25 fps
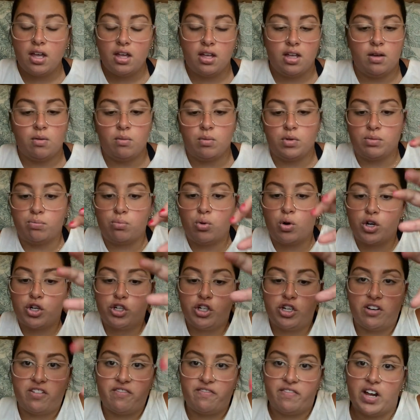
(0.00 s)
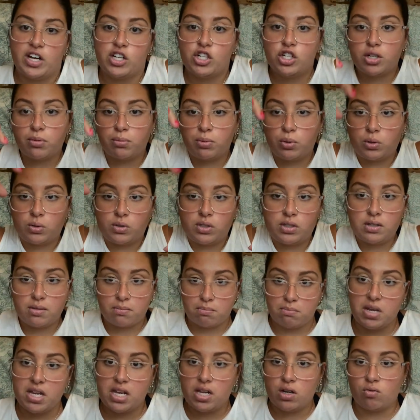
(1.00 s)
it was portioned vegetables,
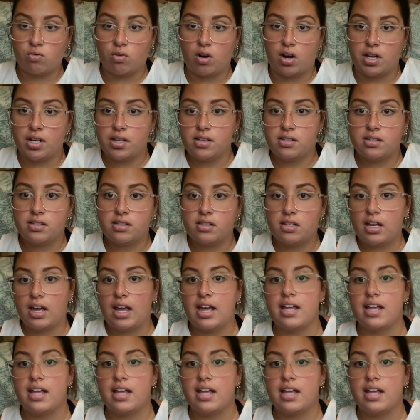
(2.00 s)
meat, and rice,